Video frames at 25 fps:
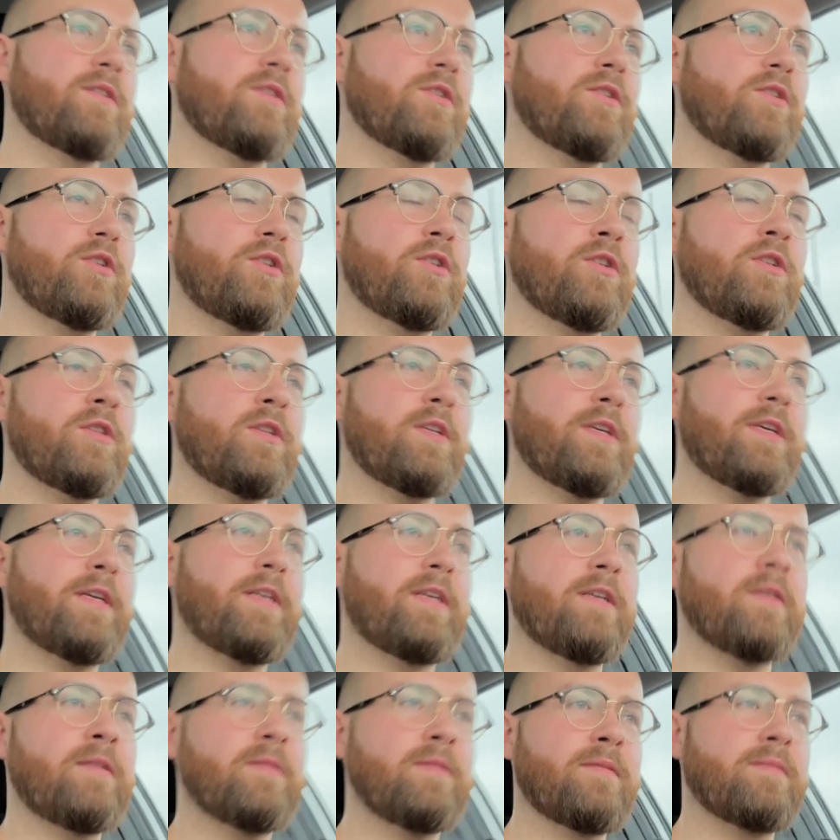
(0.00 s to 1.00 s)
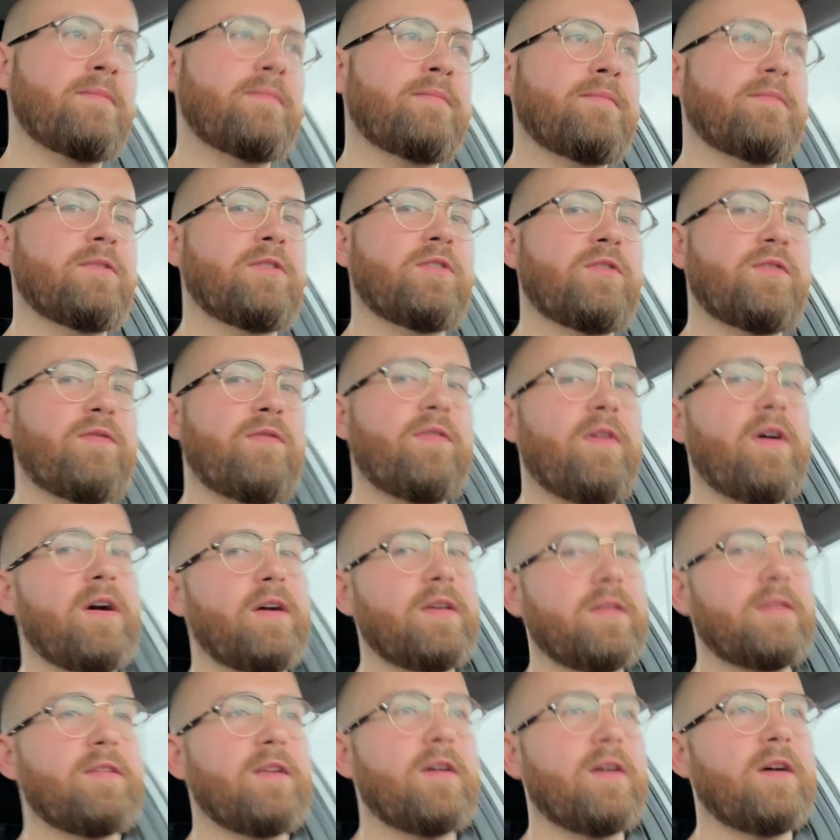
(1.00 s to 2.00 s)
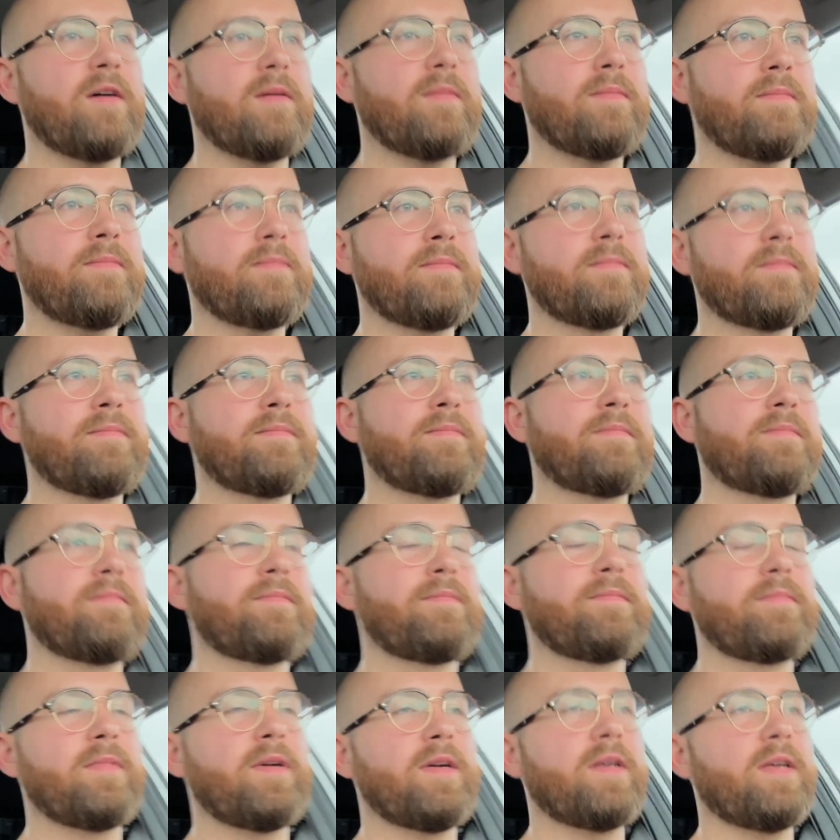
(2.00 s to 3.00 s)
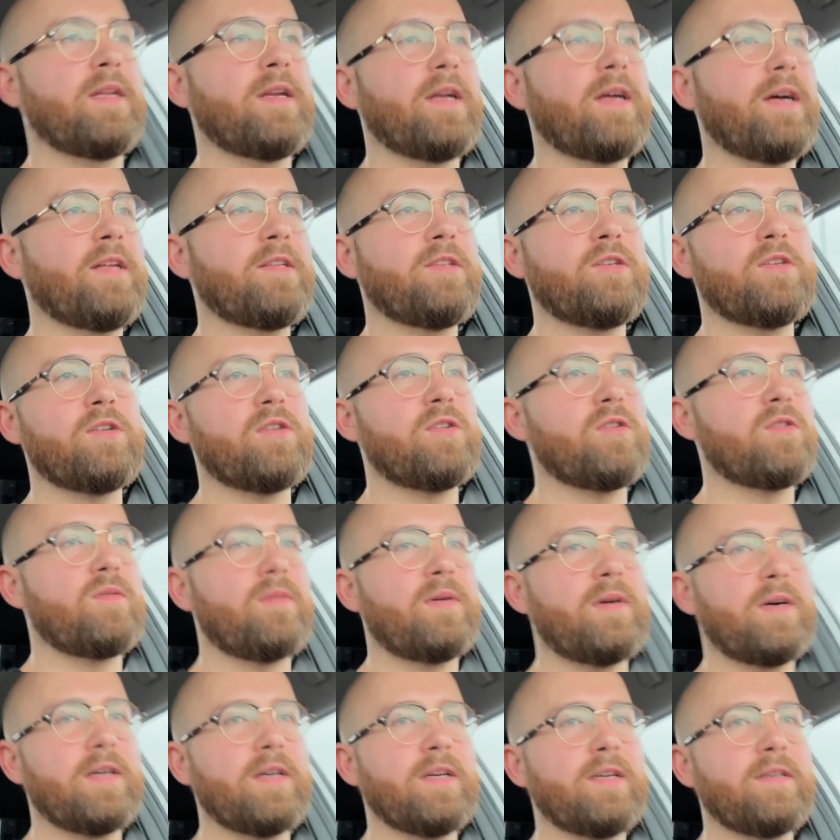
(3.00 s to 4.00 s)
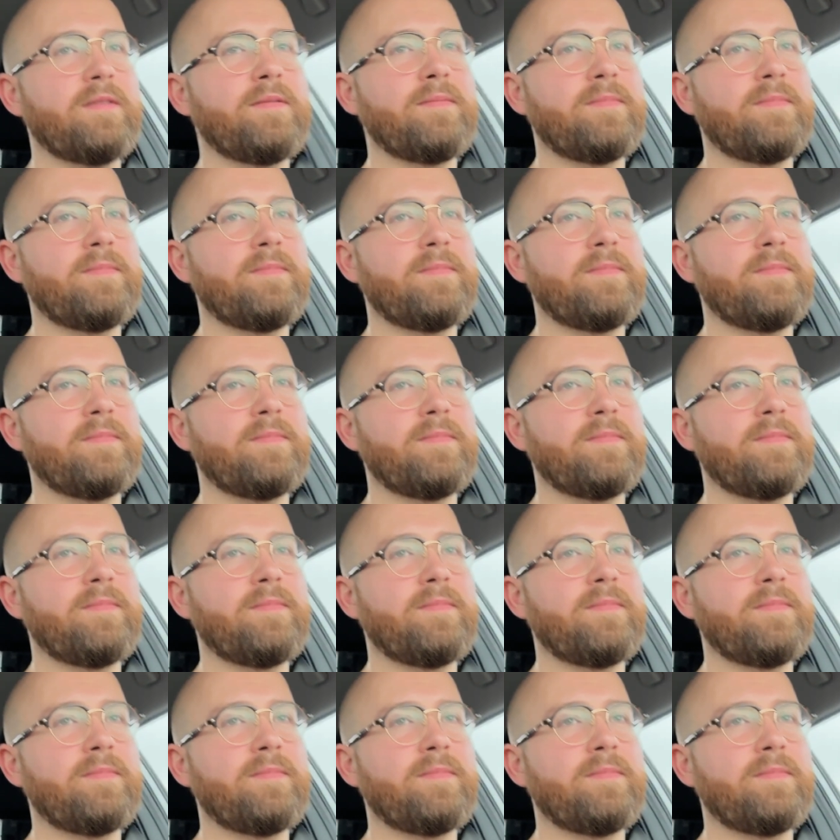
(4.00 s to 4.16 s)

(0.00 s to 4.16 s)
your knee is fucked up and I don't know why.